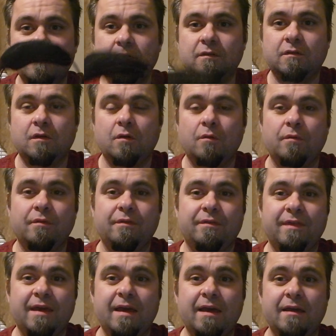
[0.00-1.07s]
So
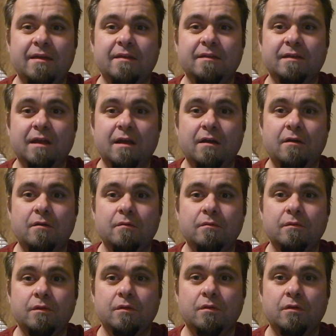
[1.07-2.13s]
that is how
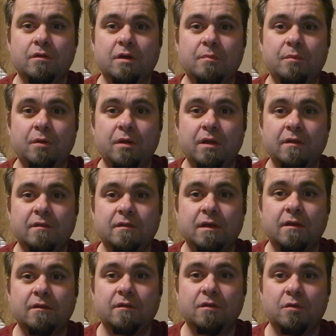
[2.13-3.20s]
you hook up your
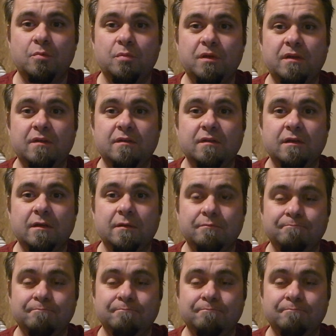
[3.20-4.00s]
headset to your PC.